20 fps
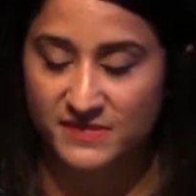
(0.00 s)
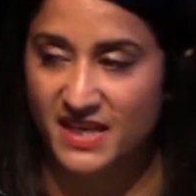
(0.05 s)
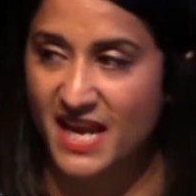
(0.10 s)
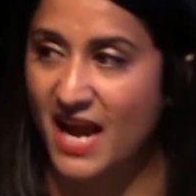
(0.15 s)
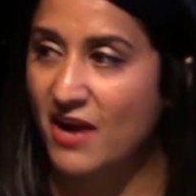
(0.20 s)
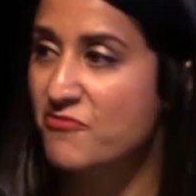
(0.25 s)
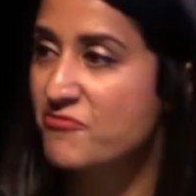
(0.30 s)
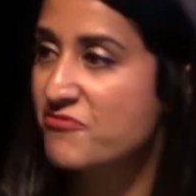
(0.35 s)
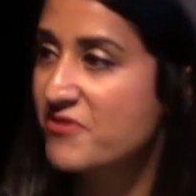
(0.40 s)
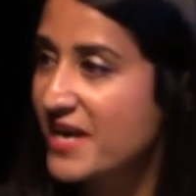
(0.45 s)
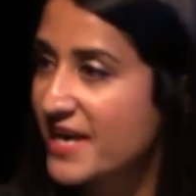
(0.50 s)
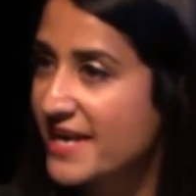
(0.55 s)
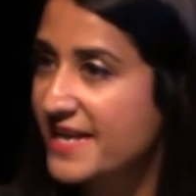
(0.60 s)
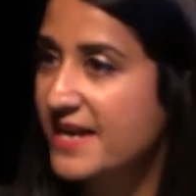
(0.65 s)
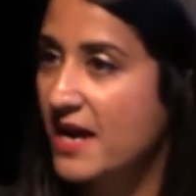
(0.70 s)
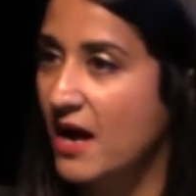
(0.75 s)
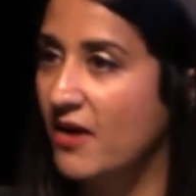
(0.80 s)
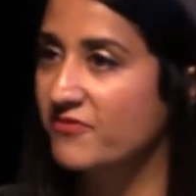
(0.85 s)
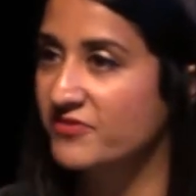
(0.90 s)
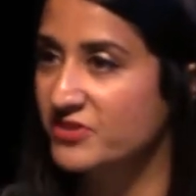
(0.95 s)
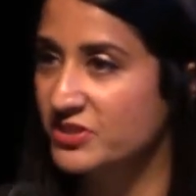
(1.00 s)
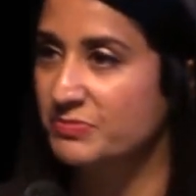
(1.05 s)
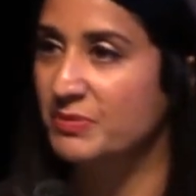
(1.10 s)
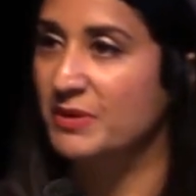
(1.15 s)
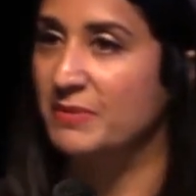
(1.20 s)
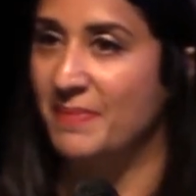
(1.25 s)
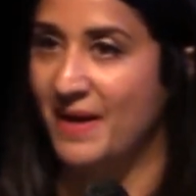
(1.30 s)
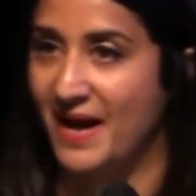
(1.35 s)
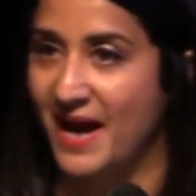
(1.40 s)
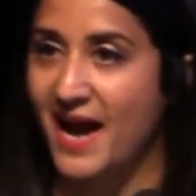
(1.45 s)
get really
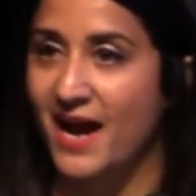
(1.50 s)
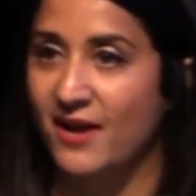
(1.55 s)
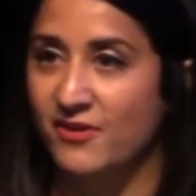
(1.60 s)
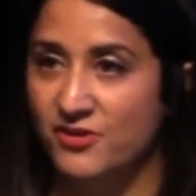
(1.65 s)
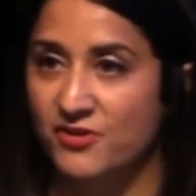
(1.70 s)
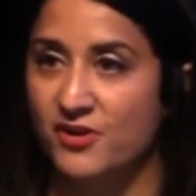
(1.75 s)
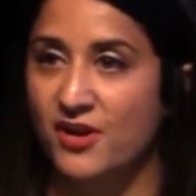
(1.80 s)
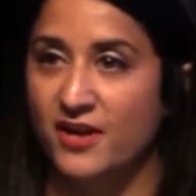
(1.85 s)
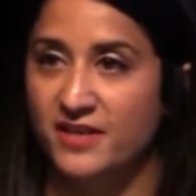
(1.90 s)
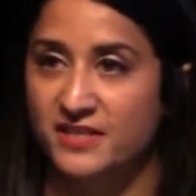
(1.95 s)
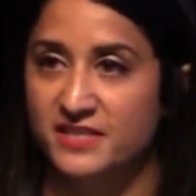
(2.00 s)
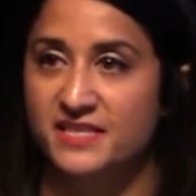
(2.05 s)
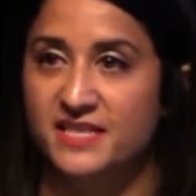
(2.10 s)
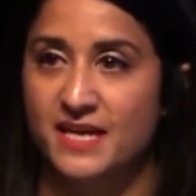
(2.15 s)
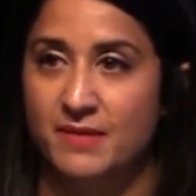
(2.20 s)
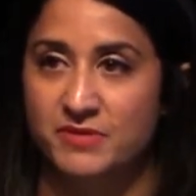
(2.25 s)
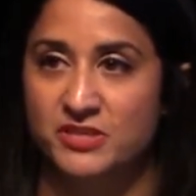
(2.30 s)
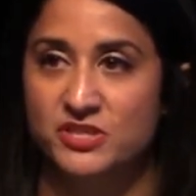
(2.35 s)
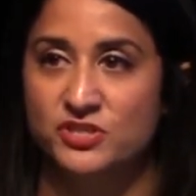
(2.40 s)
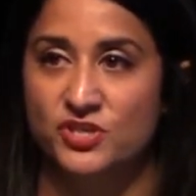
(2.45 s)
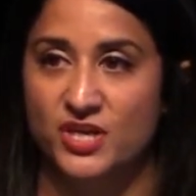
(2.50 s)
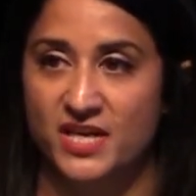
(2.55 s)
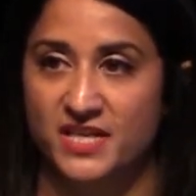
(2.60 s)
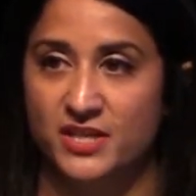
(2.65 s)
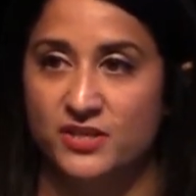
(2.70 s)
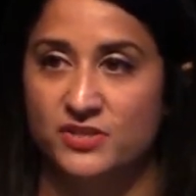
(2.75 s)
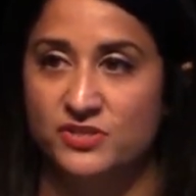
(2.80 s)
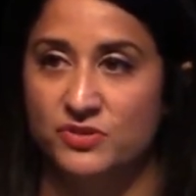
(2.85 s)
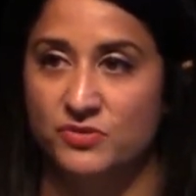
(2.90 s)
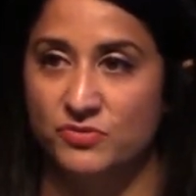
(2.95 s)
comfortable about how you're going to demonstrate
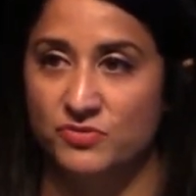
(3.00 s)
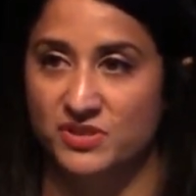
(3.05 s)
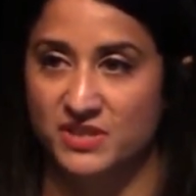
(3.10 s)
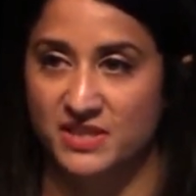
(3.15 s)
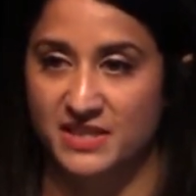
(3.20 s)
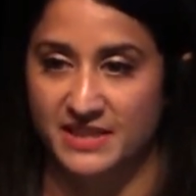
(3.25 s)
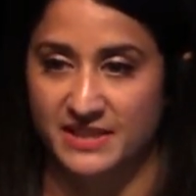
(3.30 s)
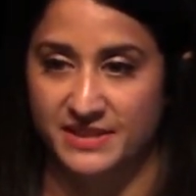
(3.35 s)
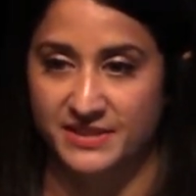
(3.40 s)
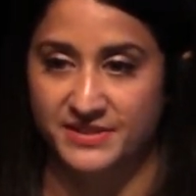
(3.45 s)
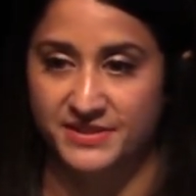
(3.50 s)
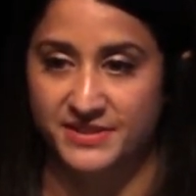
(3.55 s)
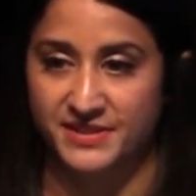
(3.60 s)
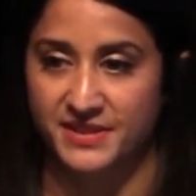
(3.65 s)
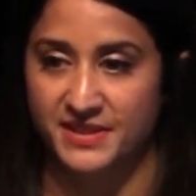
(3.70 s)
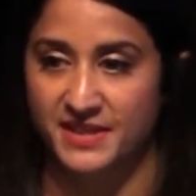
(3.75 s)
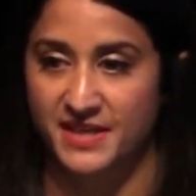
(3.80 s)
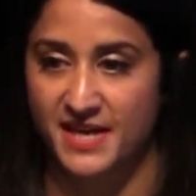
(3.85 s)
those core skills,